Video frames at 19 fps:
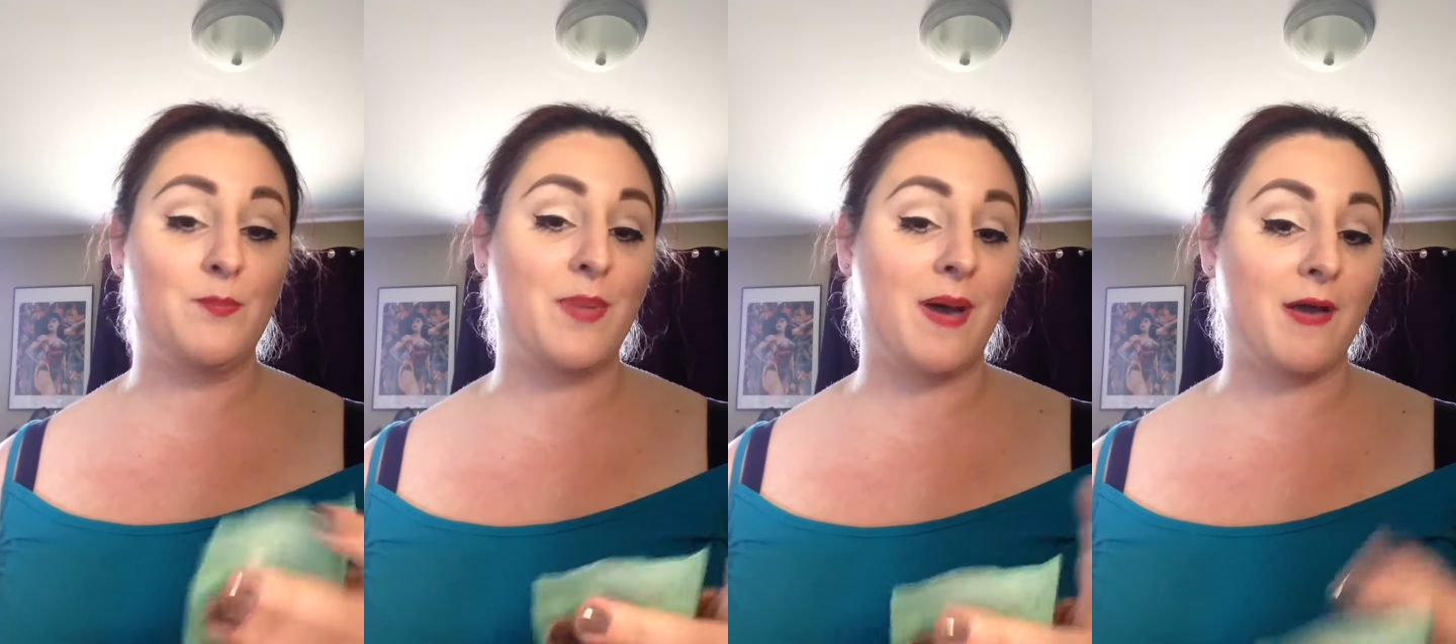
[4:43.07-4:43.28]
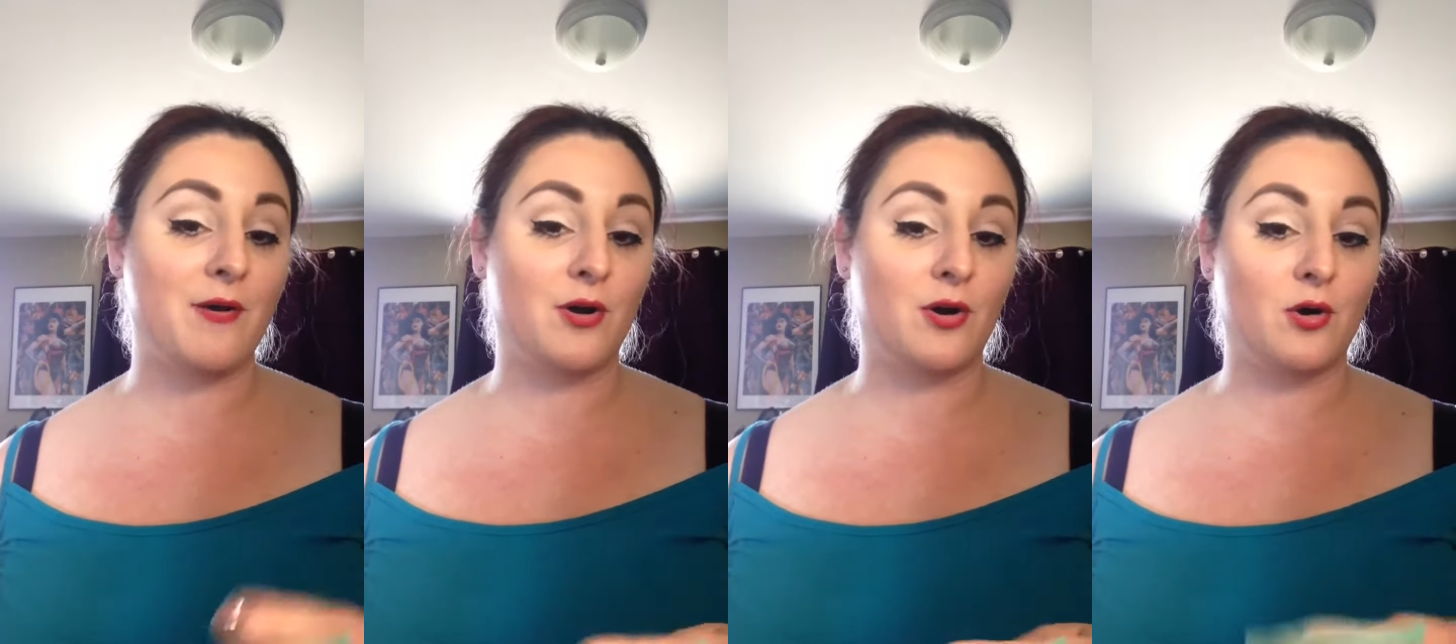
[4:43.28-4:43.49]

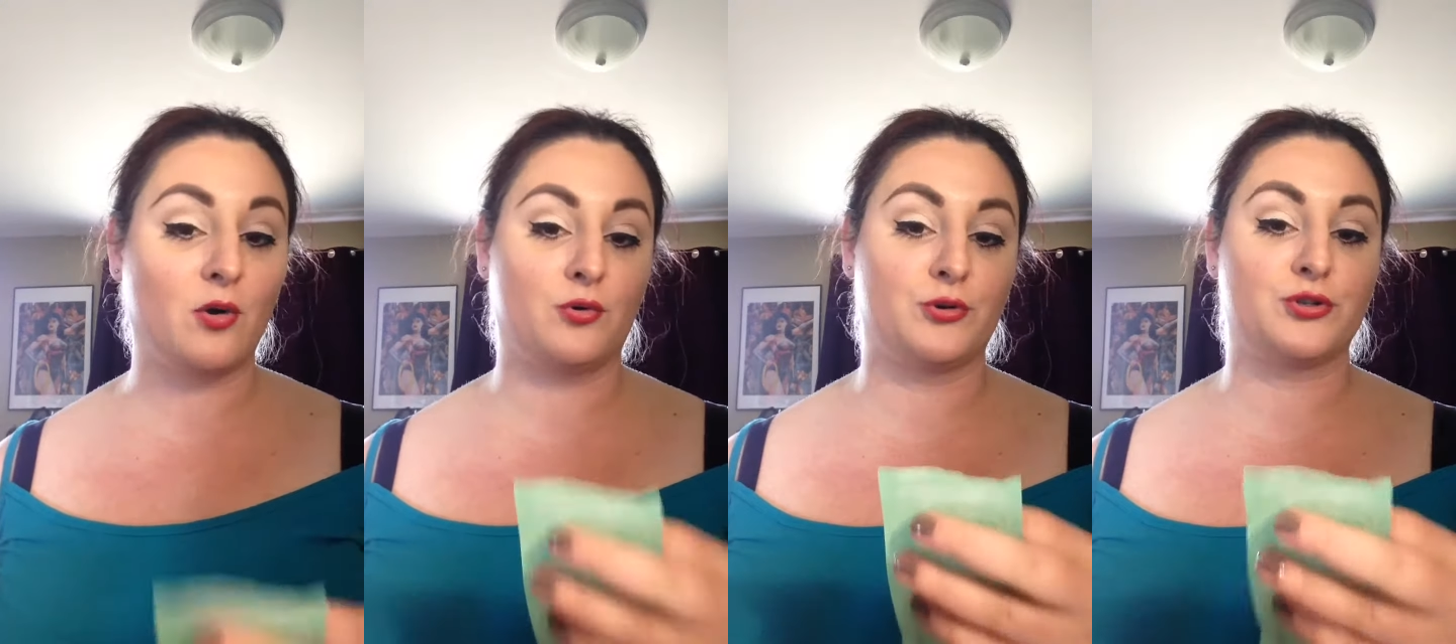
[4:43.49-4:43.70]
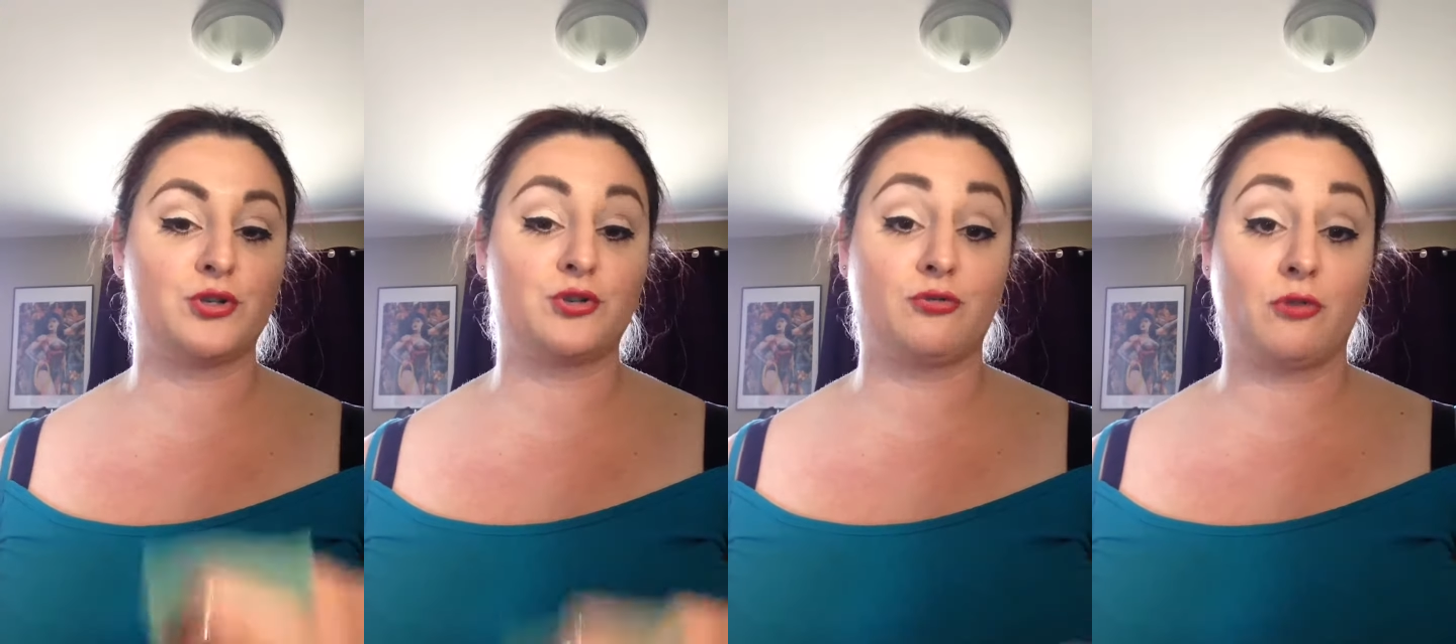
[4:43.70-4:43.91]
better
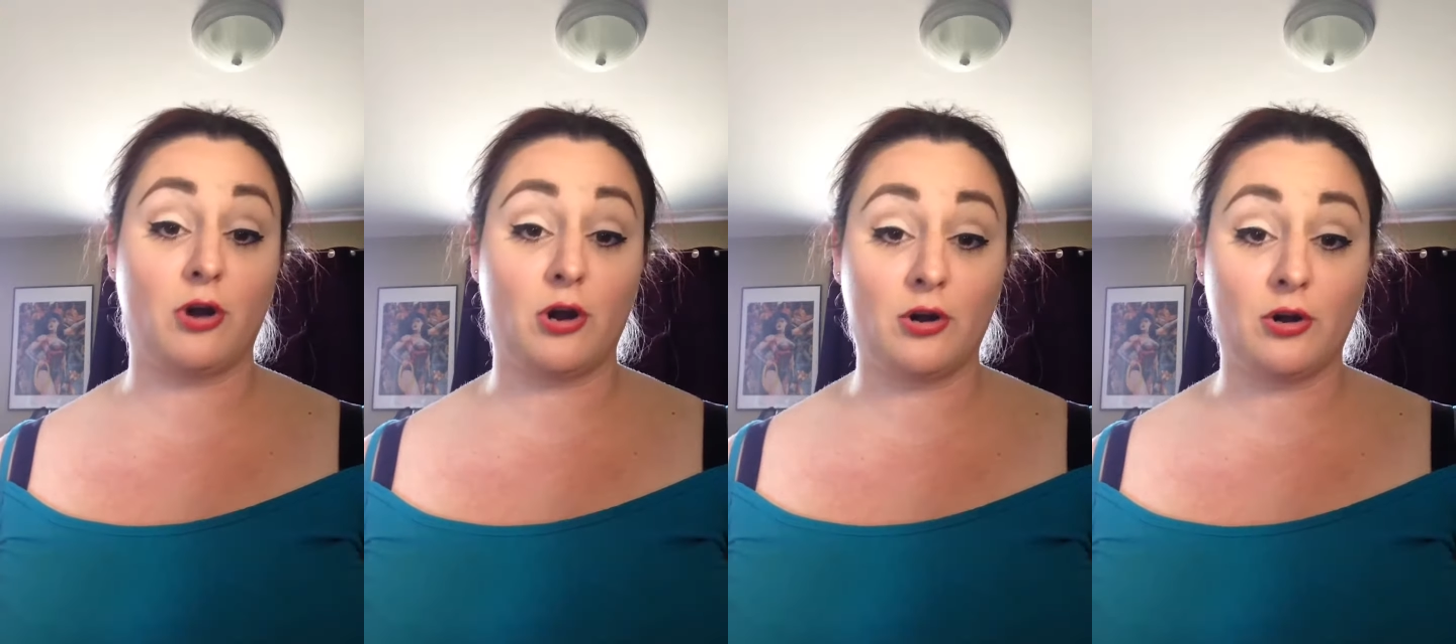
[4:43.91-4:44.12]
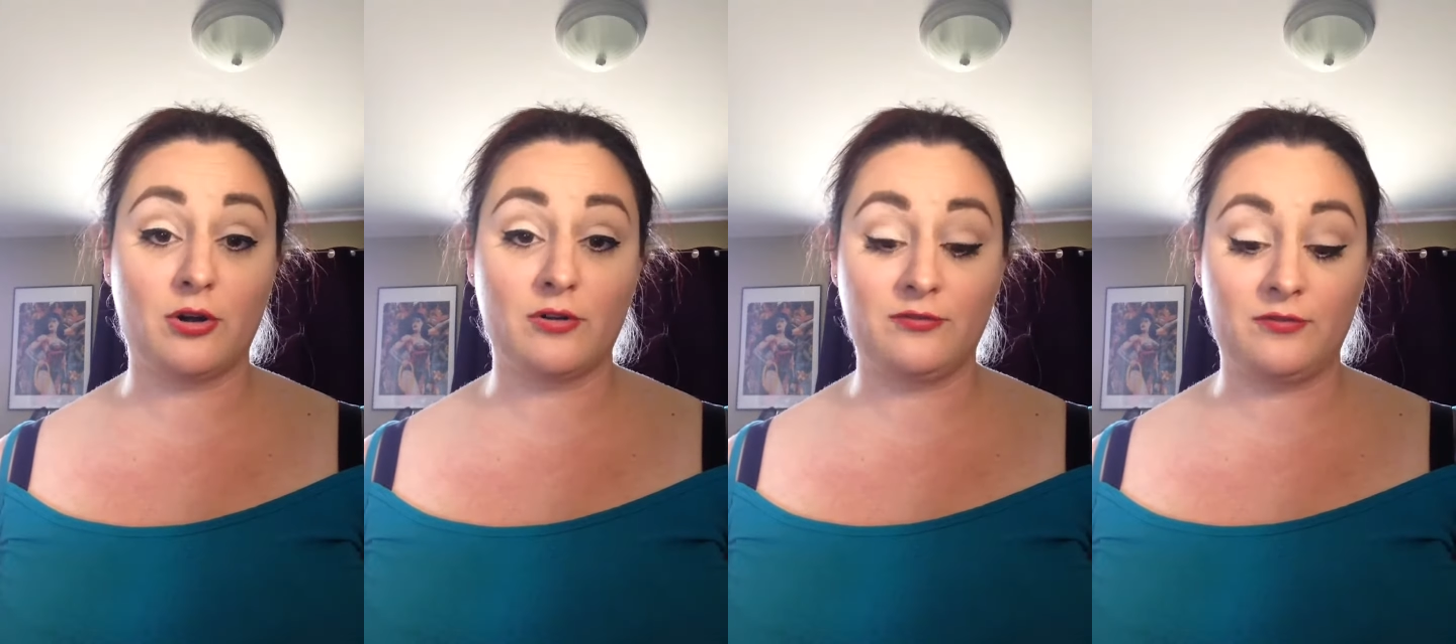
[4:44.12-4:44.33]
or
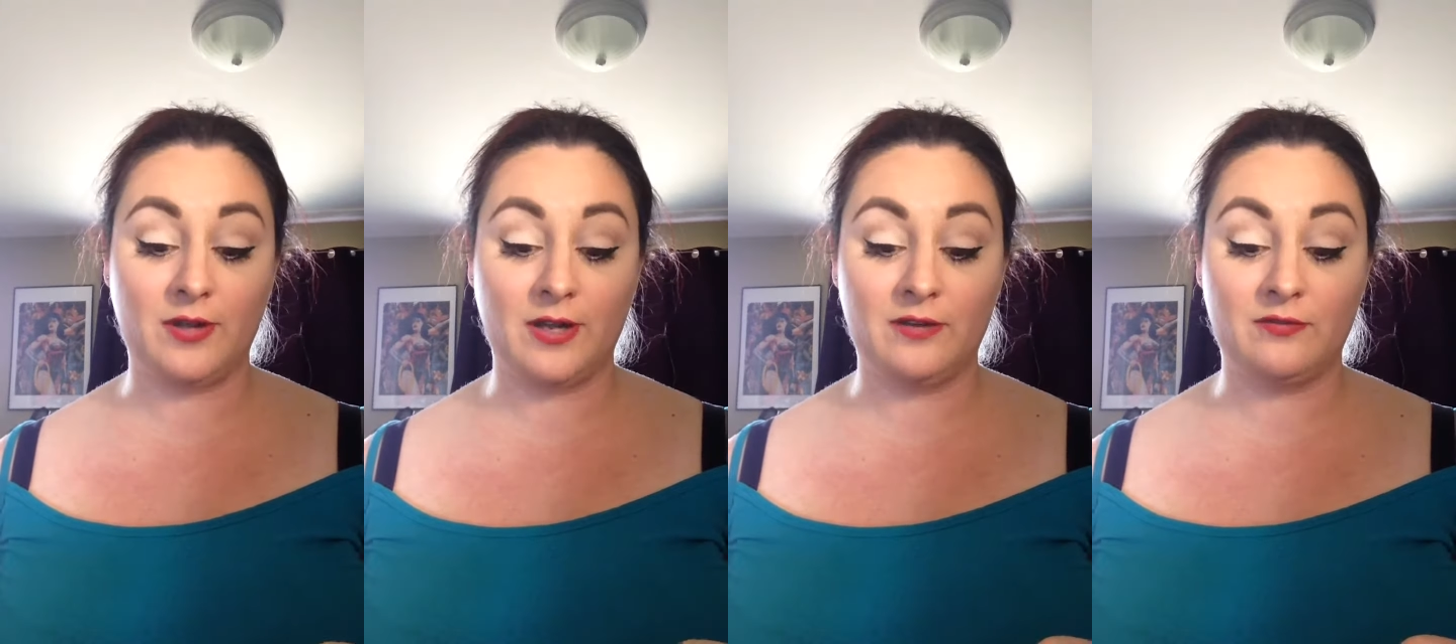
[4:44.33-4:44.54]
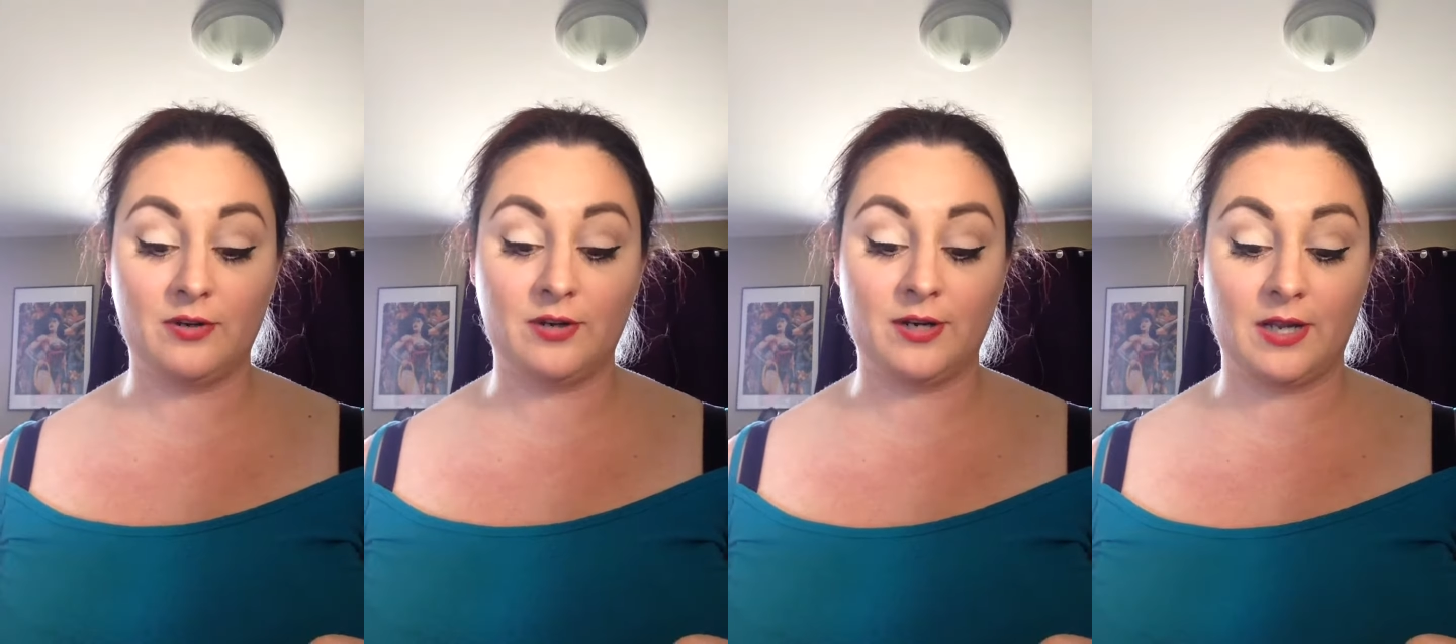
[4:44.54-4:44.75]
stronger
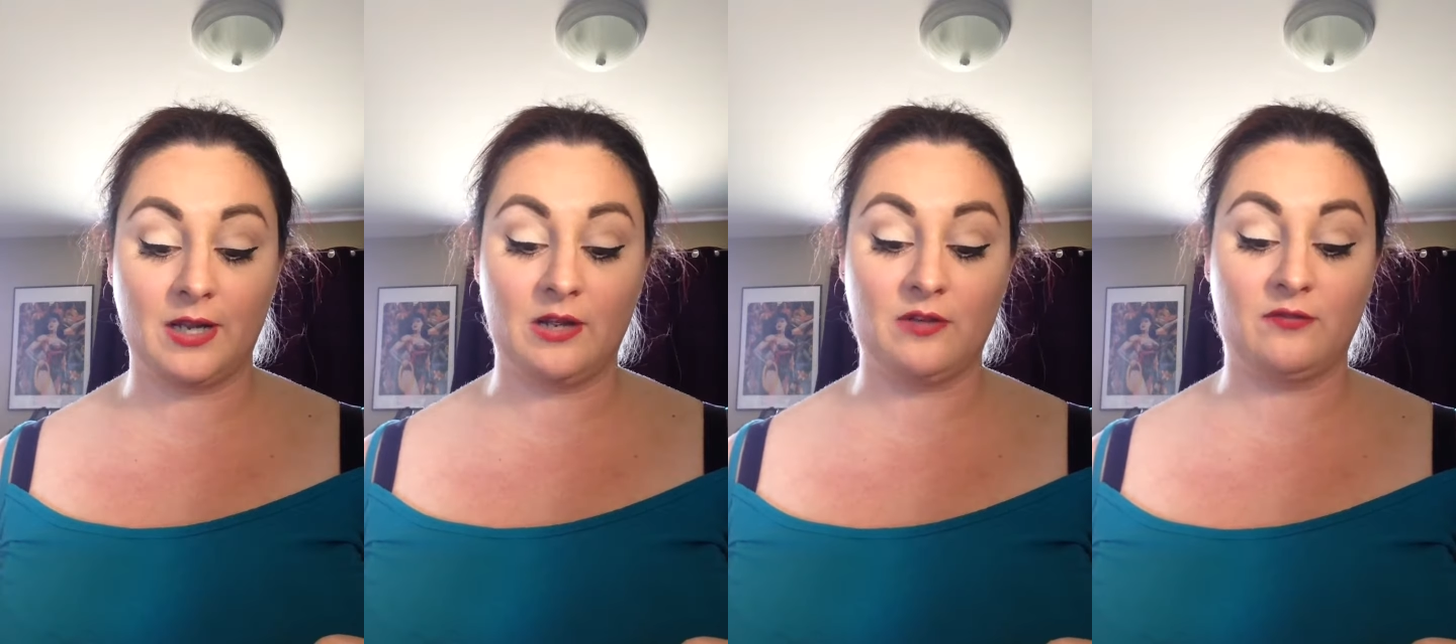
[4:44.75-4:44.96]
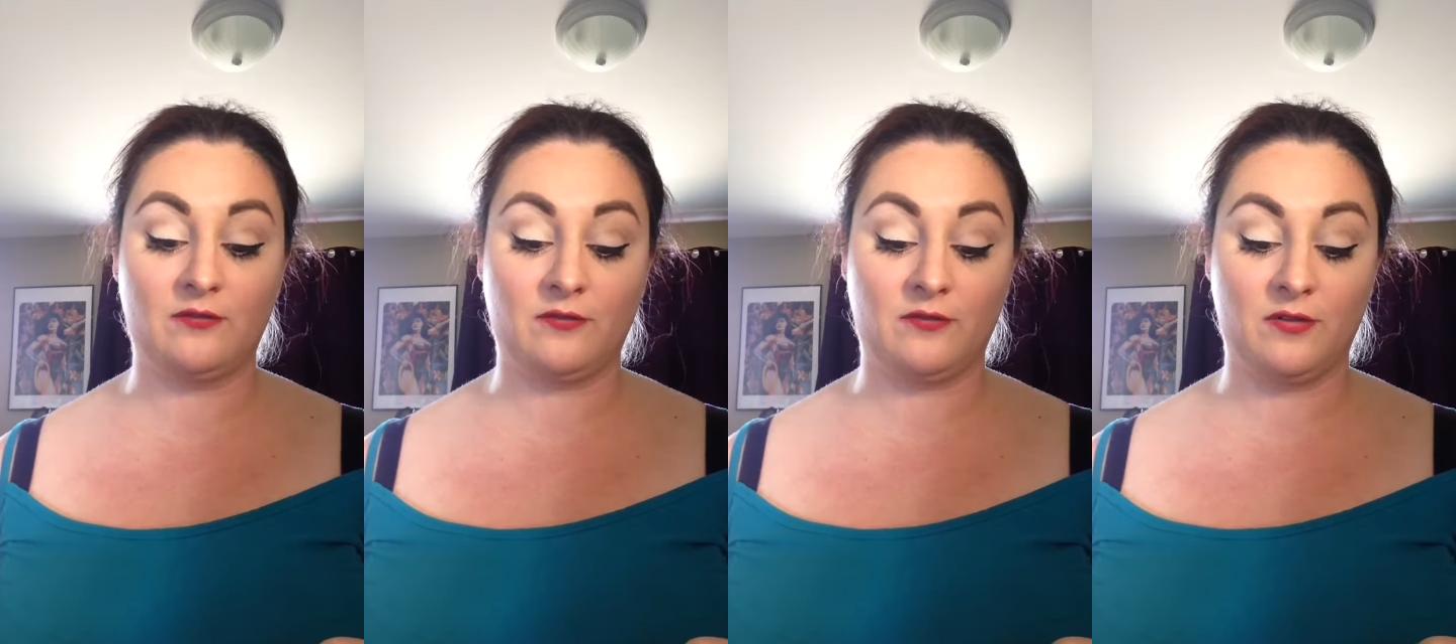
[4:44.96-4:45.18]
flavored
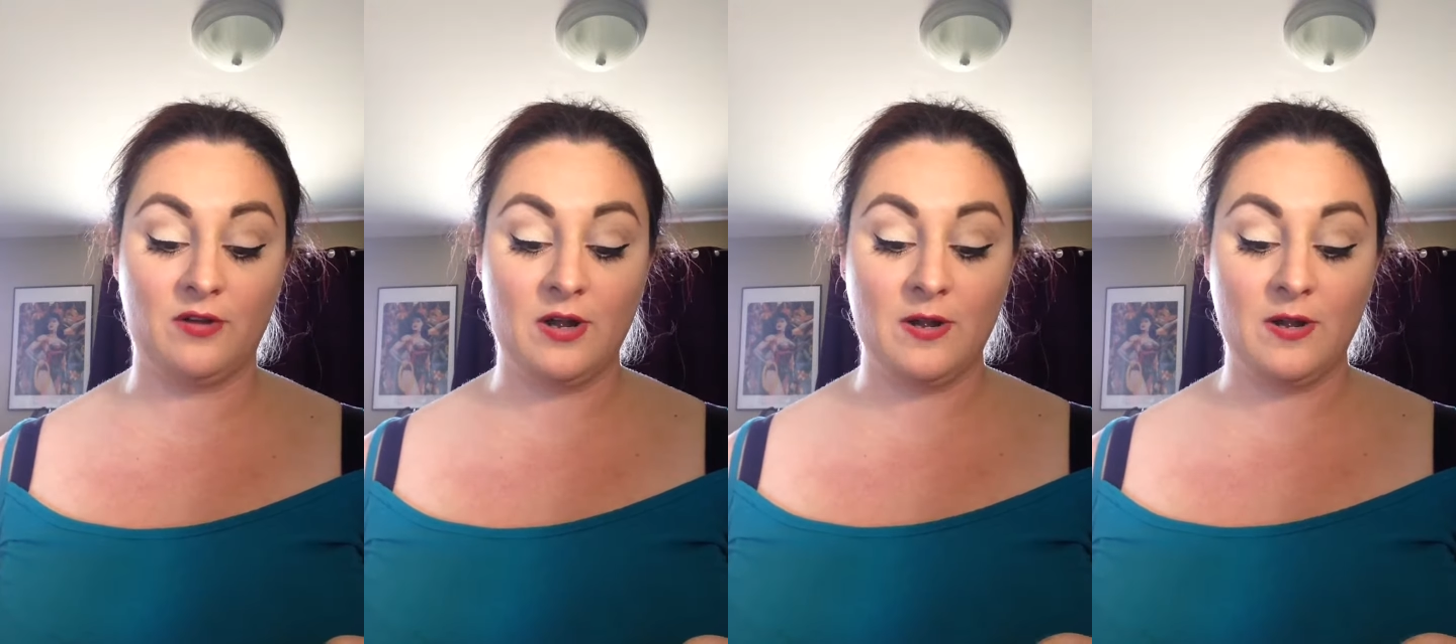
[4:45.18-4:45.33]
if